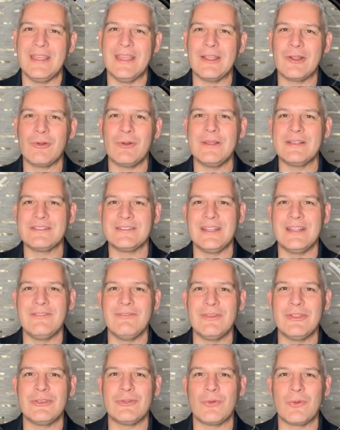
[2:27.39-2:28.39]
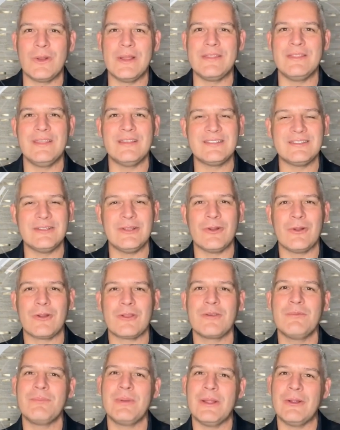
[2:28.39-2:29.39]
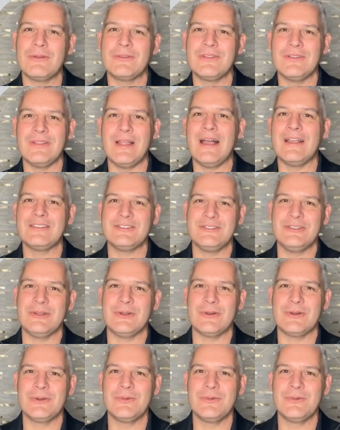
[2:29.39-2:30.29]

increase in inventory this year compared to last year.